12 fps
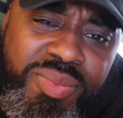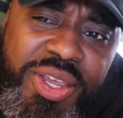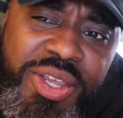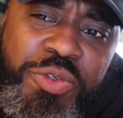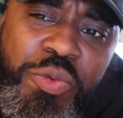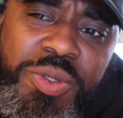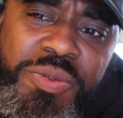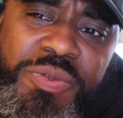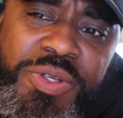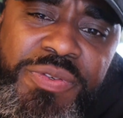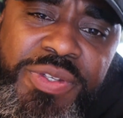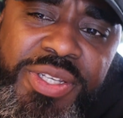in
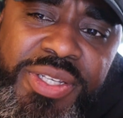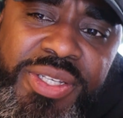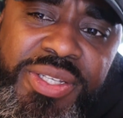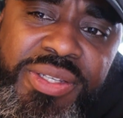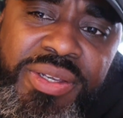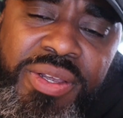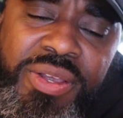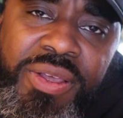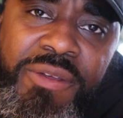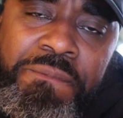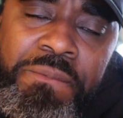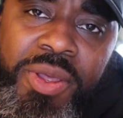2015,
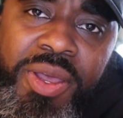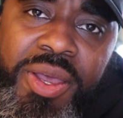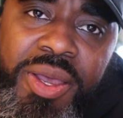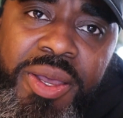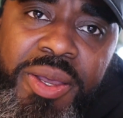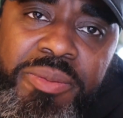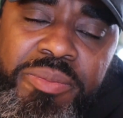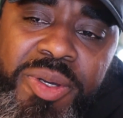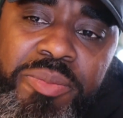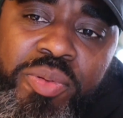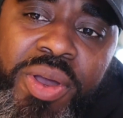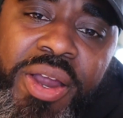um,
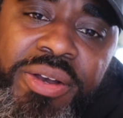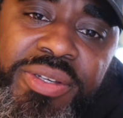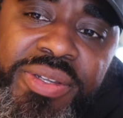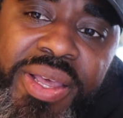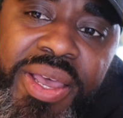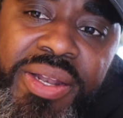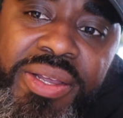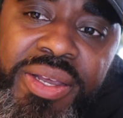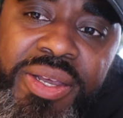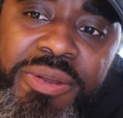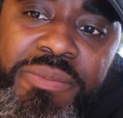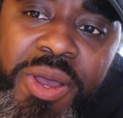but prior to that,
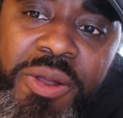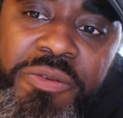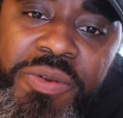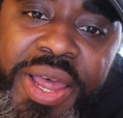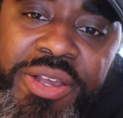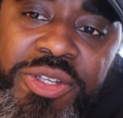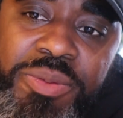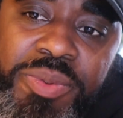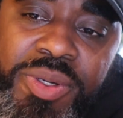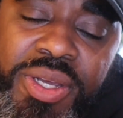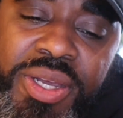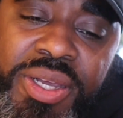um, our flagship
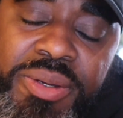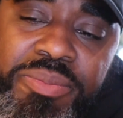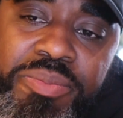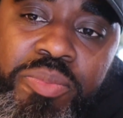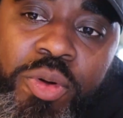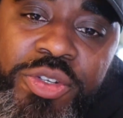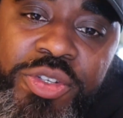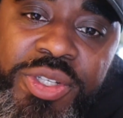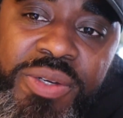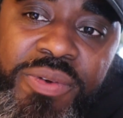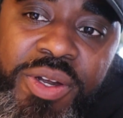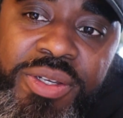uh, portion
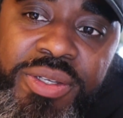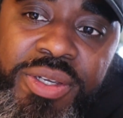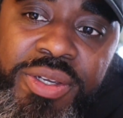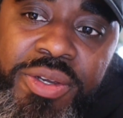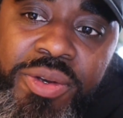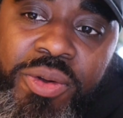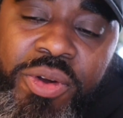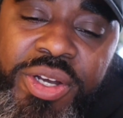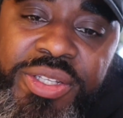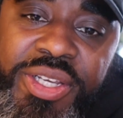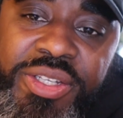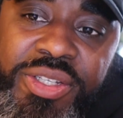of our
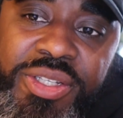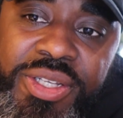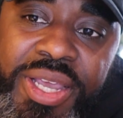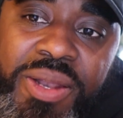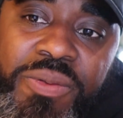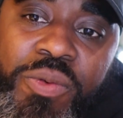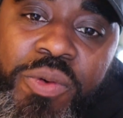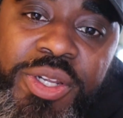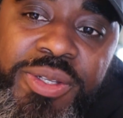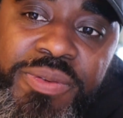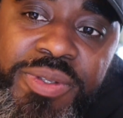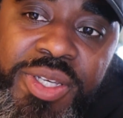organization,
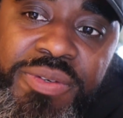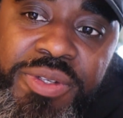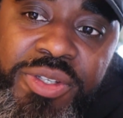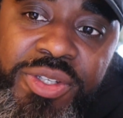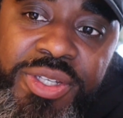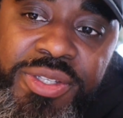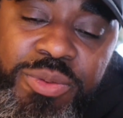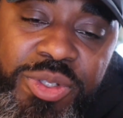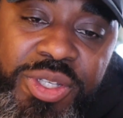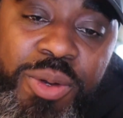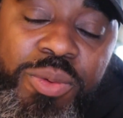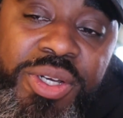Californians for Safety and Justice,
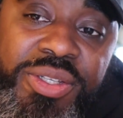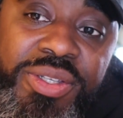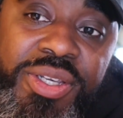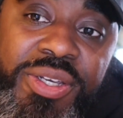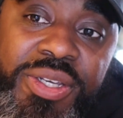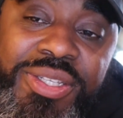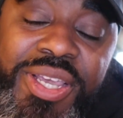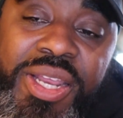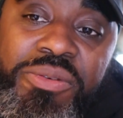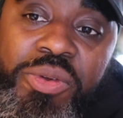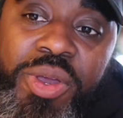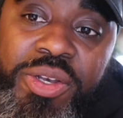which I was the
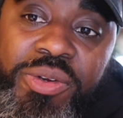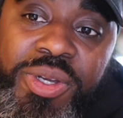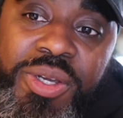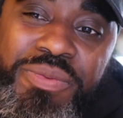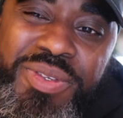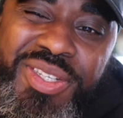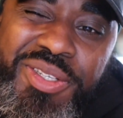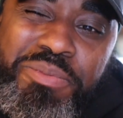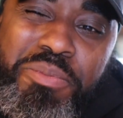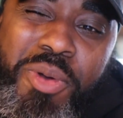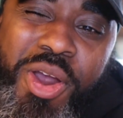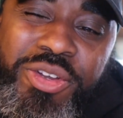executive director of until
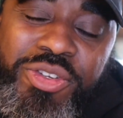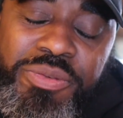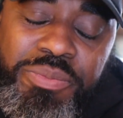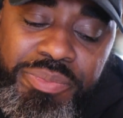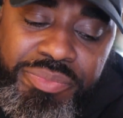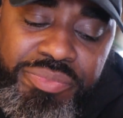March,